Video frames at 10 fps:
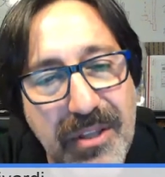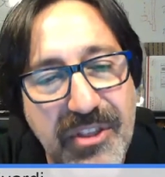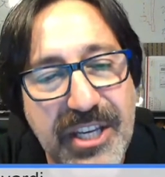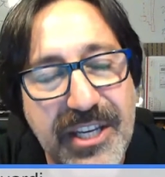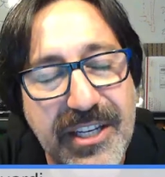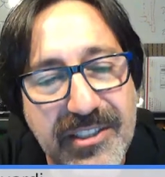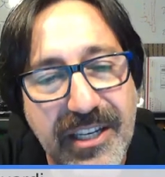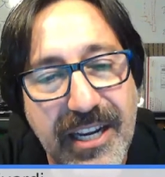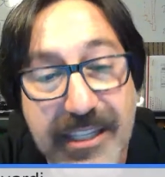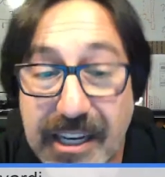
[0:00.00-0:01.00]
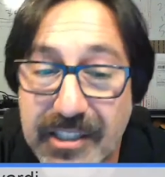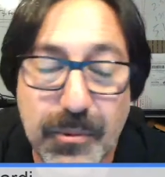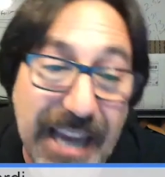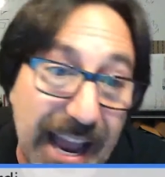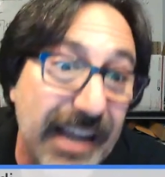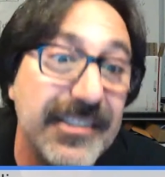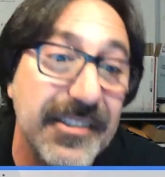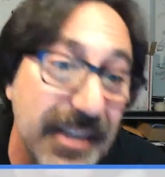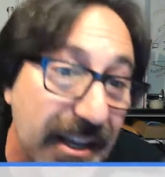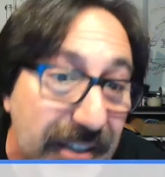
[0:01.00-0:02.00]
the things that I guess we
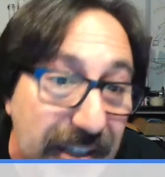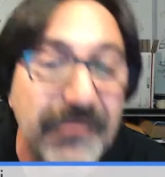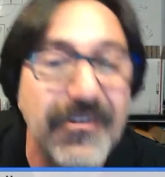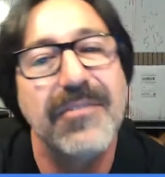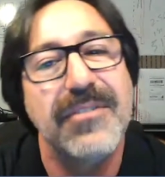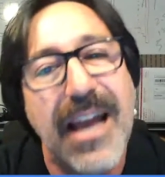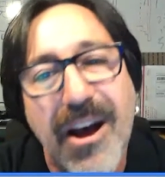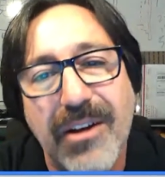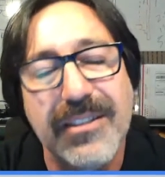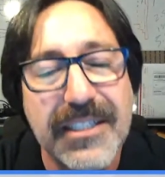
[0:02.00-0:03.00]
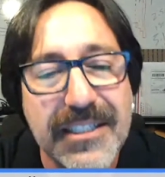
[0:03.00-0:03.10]
accidentally found out